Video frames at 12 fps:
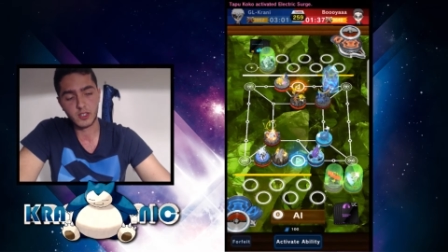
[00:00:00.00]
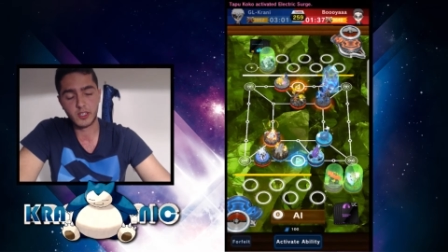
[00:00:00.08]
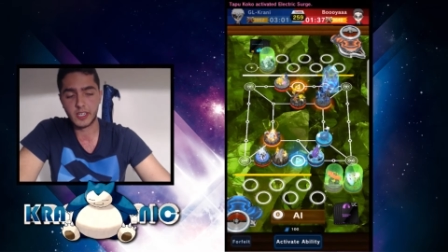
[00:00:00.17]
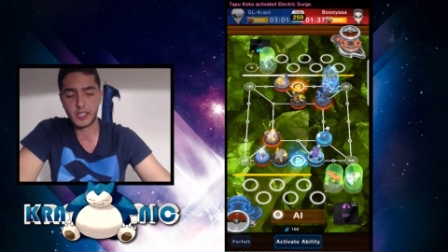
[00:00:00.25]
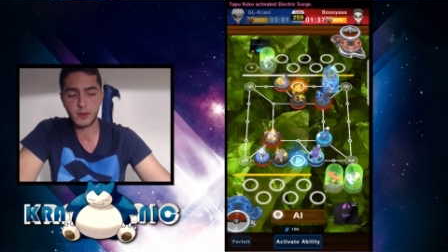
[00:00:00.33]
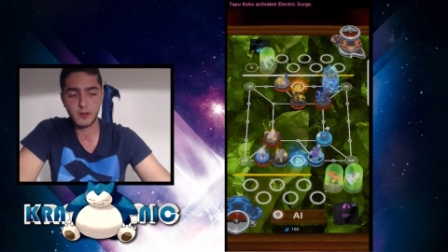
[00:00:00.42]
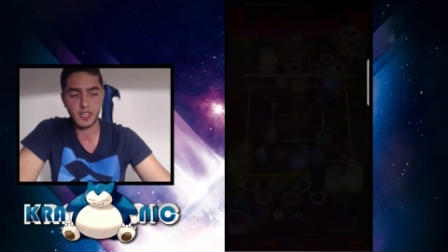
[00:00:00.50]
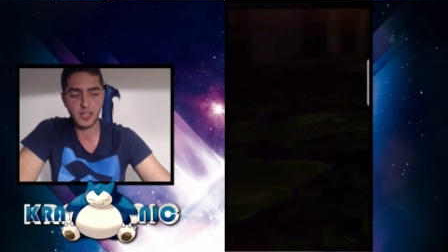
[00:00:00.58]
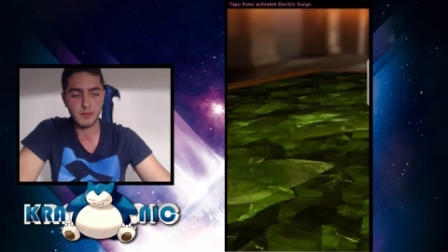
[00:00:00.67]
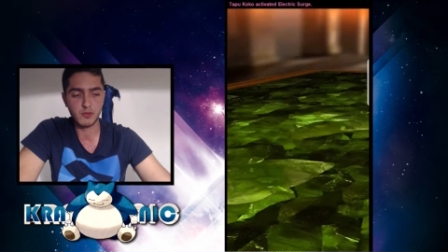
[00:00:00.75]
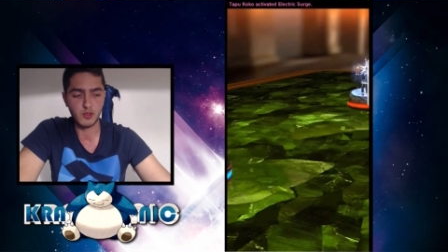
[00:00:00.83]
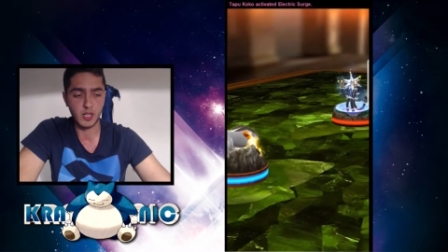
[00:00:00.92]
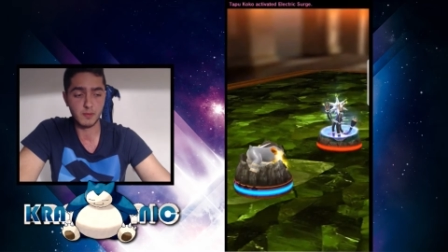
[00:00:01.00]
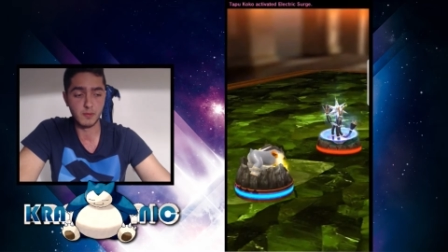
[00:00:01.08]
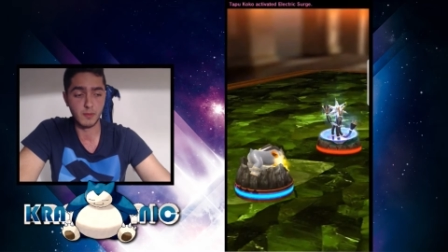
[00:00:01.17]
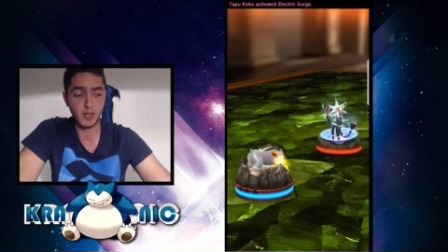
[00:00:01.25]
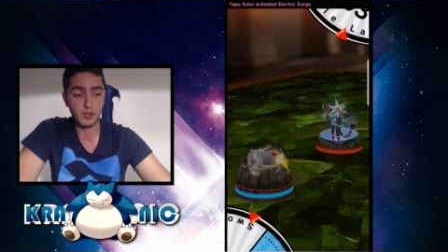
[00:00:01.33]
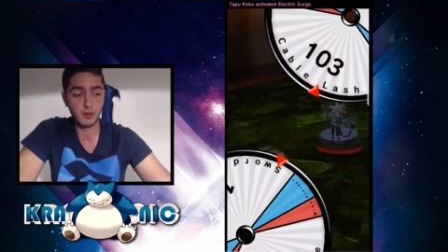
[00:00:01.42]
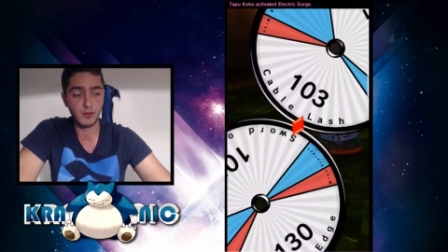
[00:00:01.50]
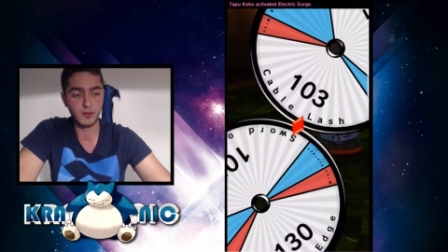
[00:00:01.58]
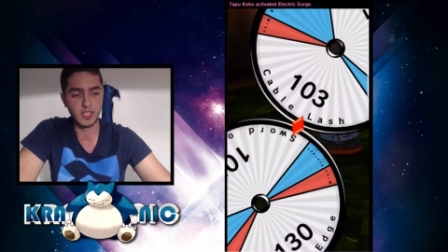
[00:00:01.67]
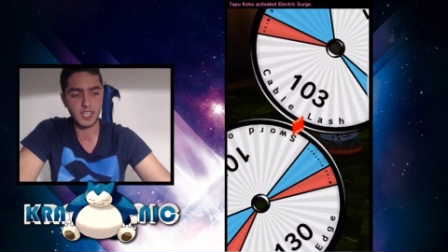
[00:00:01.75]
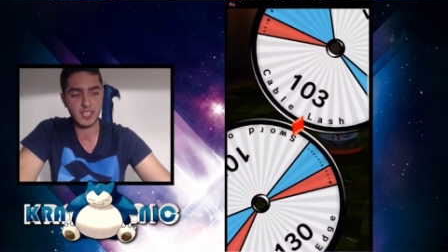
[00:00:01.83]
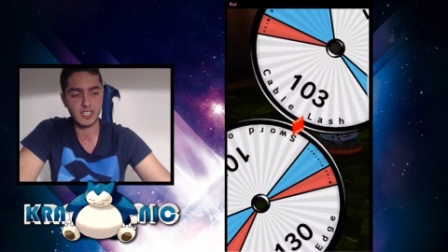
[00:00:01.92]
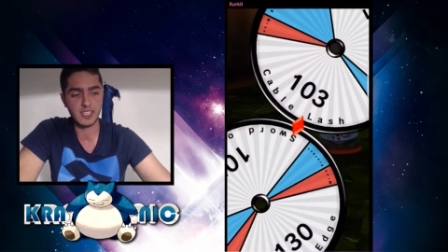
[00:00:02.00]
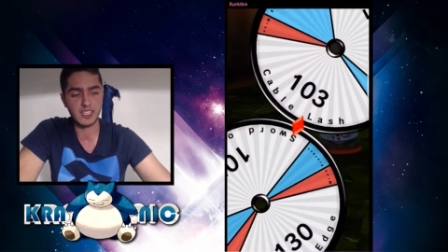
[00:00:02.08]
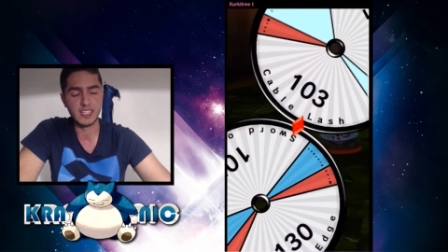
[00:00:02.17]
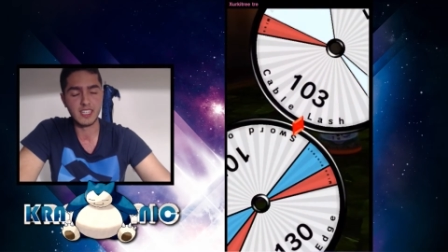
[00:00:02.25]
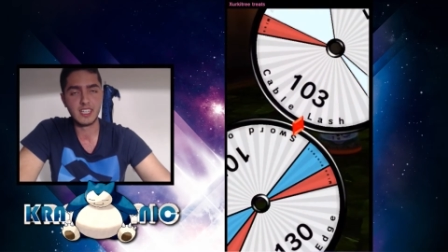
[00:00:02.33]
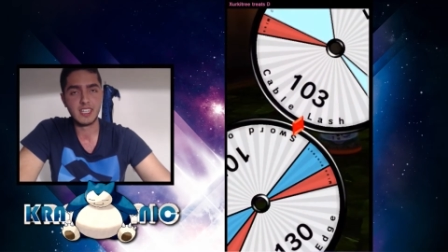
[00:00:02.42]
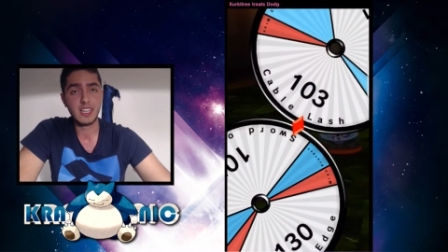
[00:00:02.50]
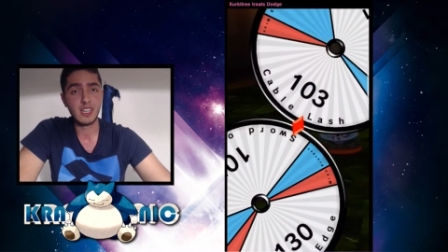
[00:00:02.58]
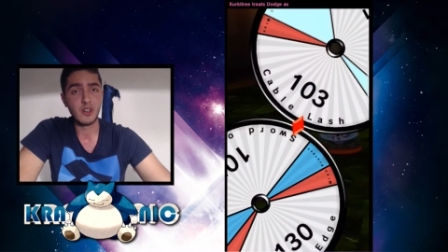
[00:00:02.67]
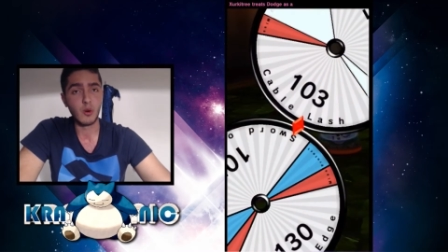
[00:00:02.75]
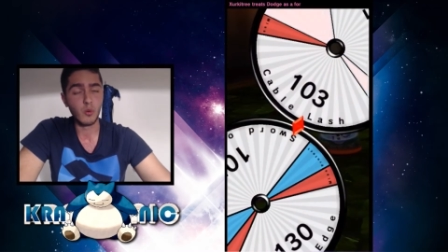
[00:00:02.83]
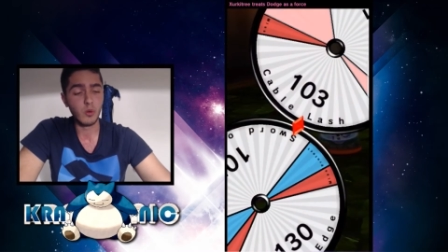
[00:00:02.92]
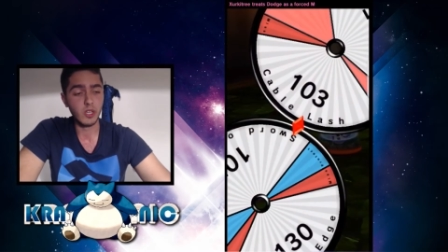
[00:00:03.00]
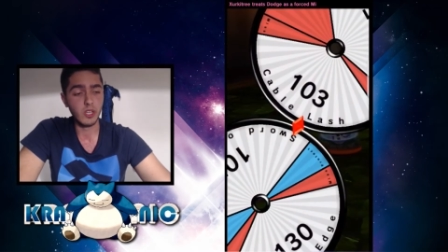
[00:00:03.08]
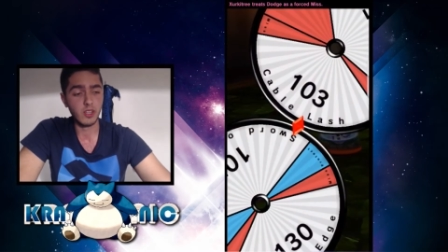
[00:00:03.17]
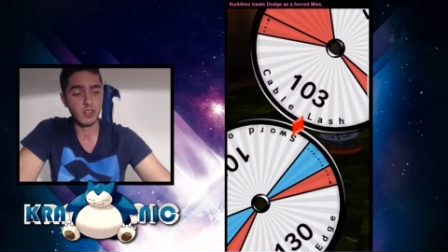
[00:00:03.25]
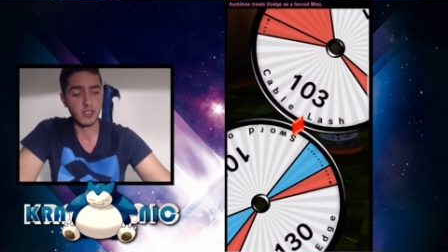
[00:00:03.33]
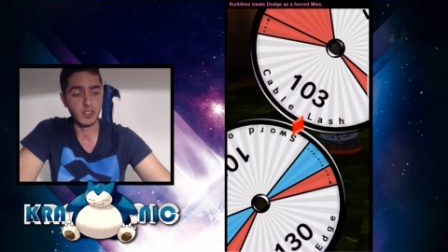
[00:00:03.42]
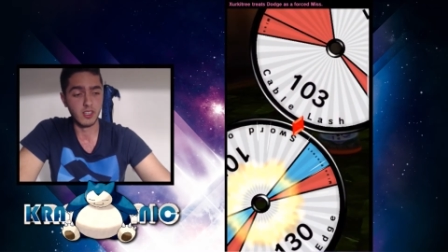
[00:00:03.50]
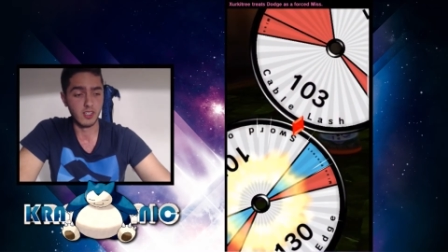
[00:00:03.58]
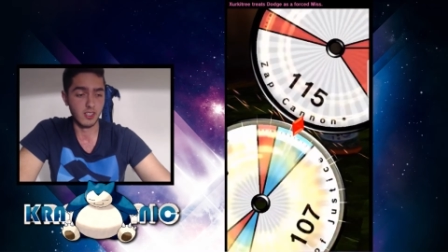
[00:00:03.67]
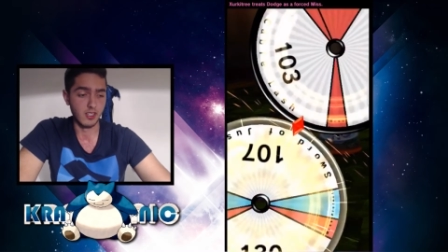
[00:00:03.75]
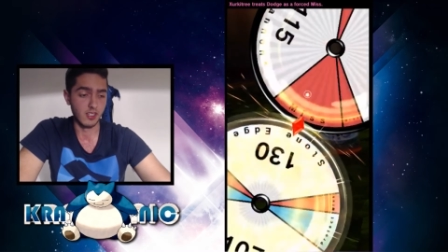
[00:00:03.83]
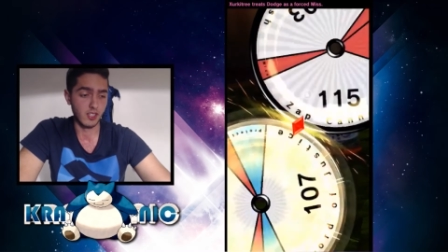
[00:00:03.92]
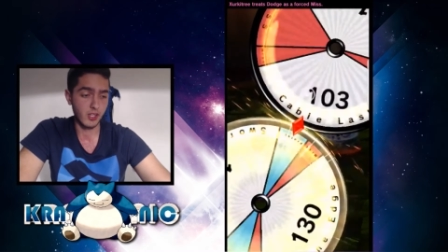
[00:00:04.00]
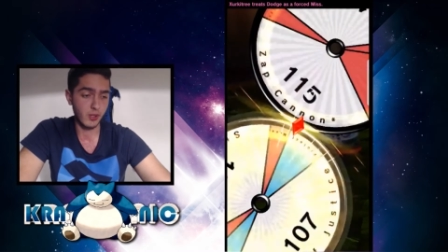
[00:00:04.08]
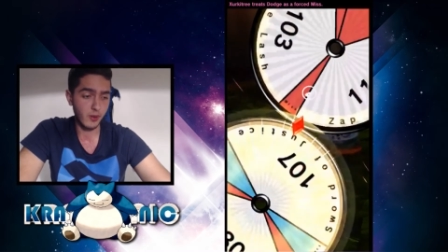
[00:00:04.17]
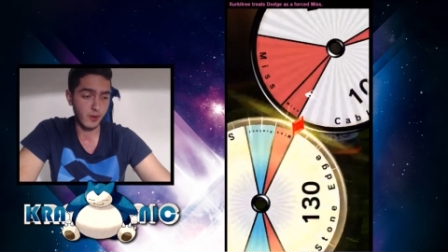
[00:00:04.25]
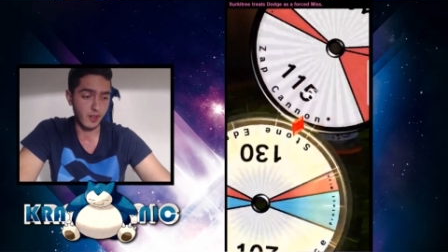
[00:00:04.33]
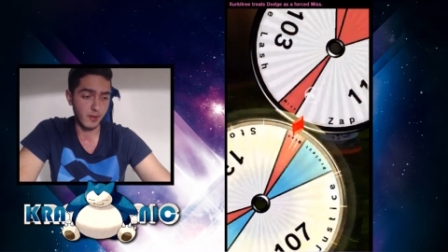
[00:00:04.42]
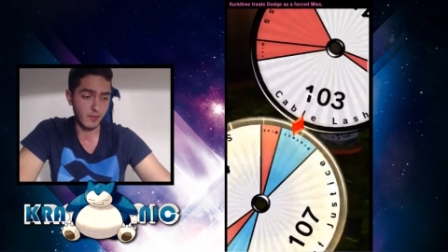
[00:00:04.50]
he could have trapped my Lunala with uh, Kyurem.